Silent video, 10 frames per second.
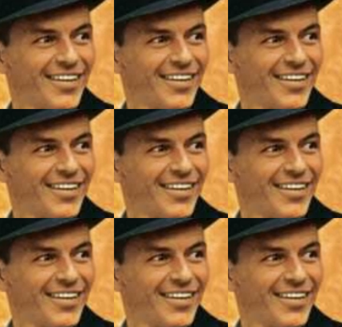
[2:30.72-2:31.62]

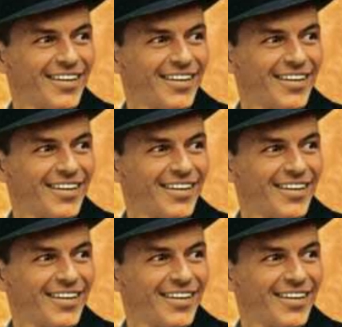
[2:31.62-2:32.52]

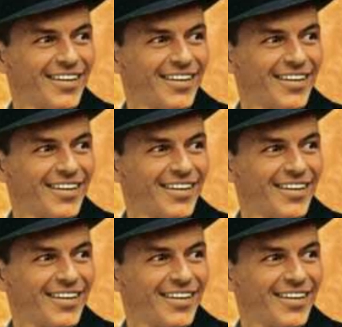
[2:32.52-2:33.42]

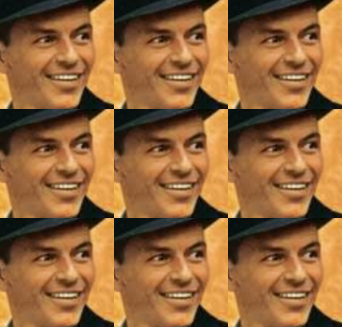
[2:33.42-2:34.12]
The face doesn't move, so there is nothing to read.